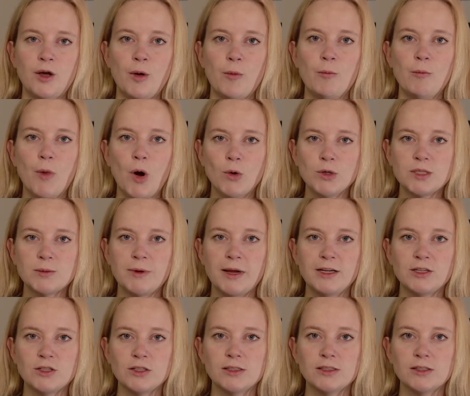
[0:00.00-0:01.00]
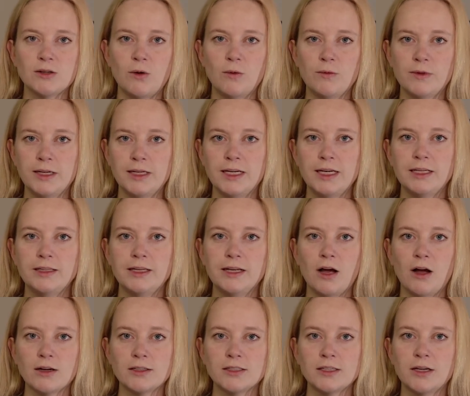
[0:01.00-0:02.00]
Most patients only need the
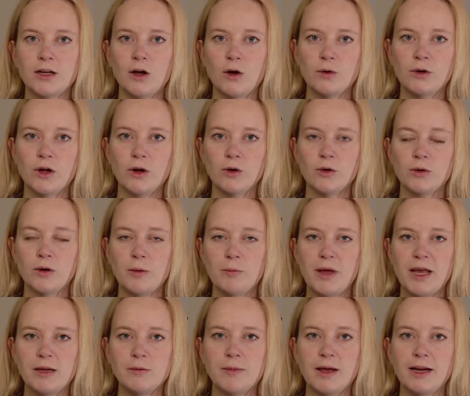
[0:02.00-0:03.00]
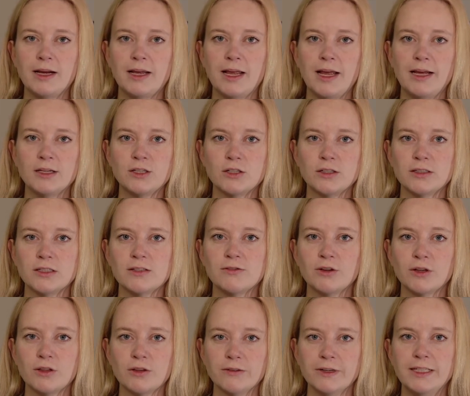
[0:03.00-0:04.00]
oxycodone pain medications
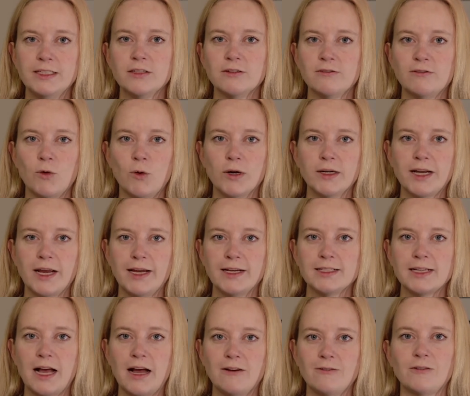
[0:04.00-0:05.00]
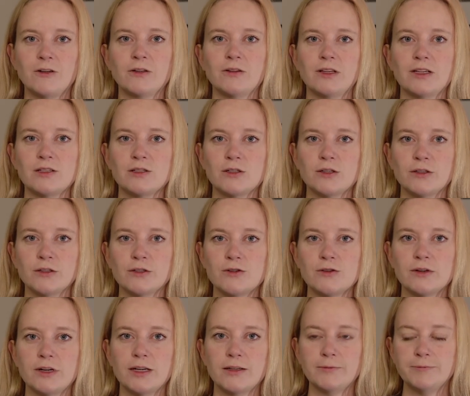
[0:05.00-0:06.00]
for 3 to 4 days after this
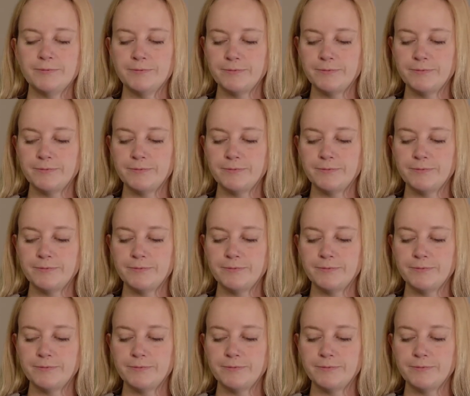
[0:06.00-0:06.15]
surgery.